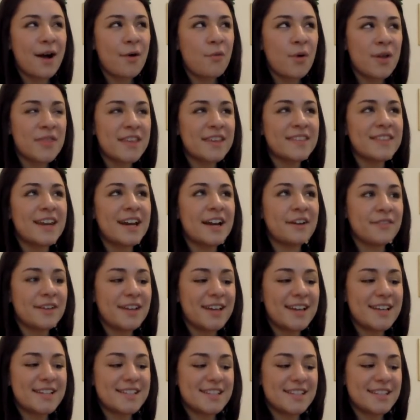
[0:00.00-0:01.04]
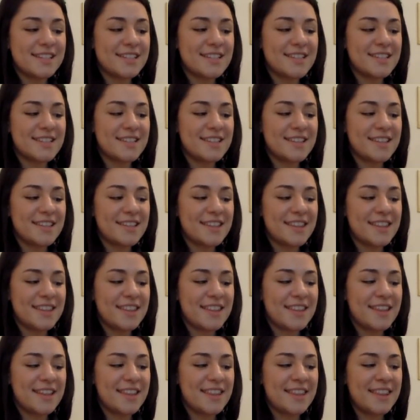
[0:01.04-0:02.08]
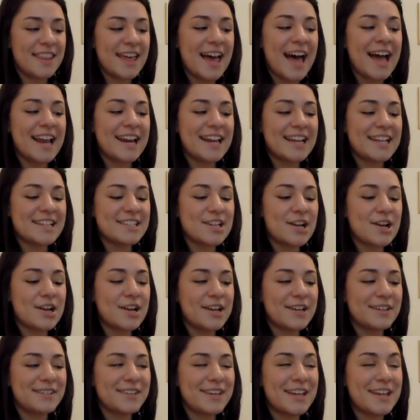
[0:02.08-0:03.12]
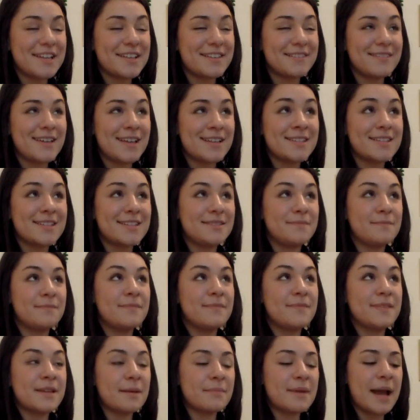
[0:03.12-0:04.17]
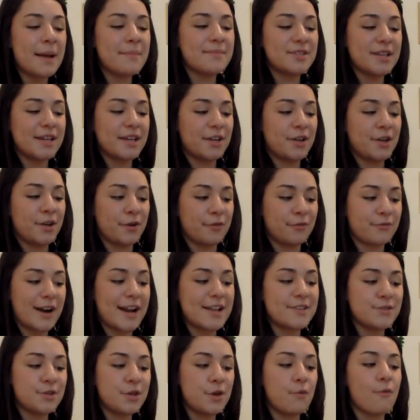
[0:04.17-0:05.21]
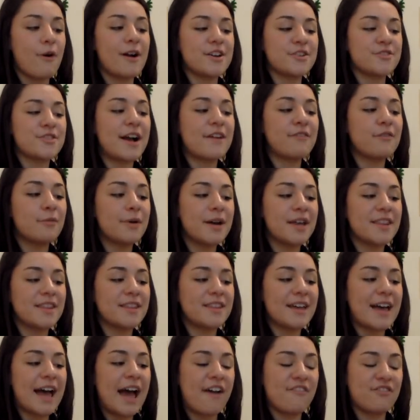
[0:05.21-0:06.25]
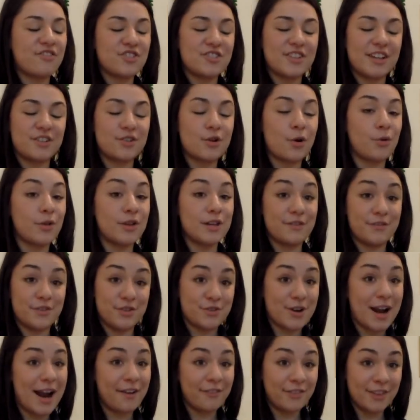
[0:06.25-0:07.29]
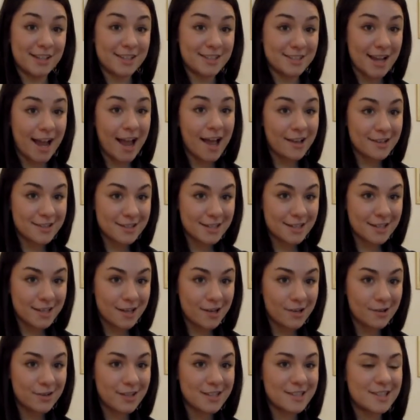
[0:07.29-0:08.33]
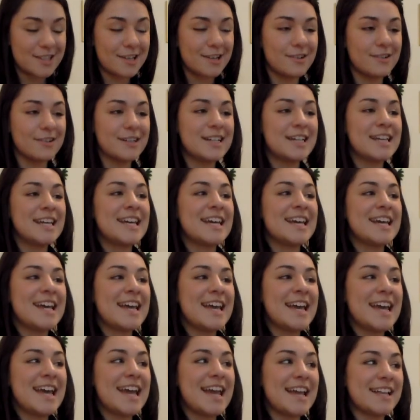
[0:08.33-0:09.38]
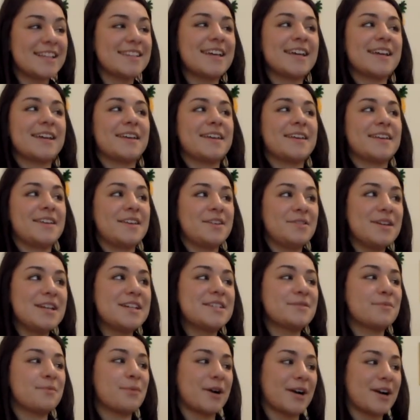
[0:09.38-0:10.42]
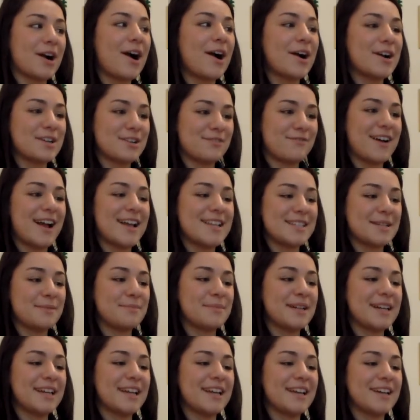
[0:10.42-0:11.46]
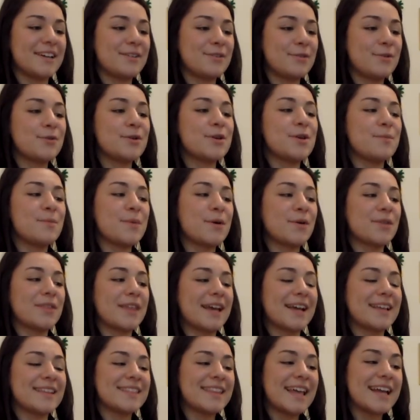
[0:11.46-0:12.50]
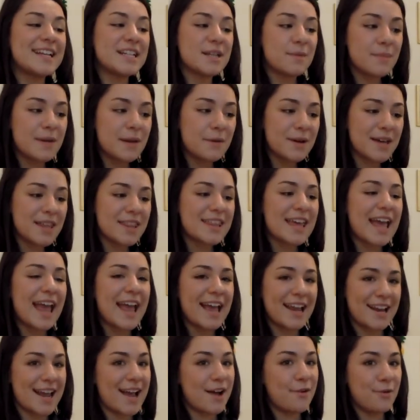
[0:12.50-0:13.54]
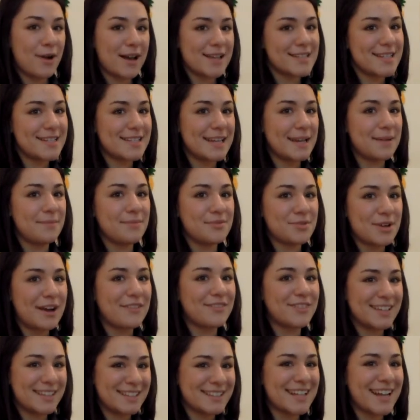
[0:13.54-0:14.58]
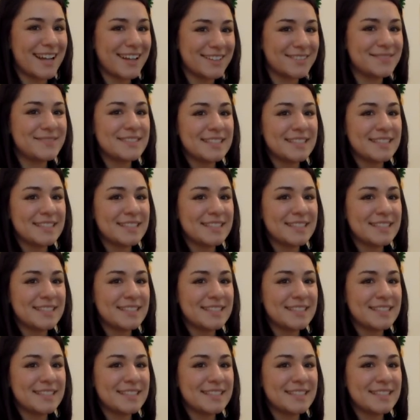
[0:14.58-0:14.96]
One thing that I realize is that it's sometimes, like, your friends who you want to travel with have just, like, totally different traveling styles than you, and so it's, like, you need to work hard to find somebody who you both, like to be with and who has the same traveling style.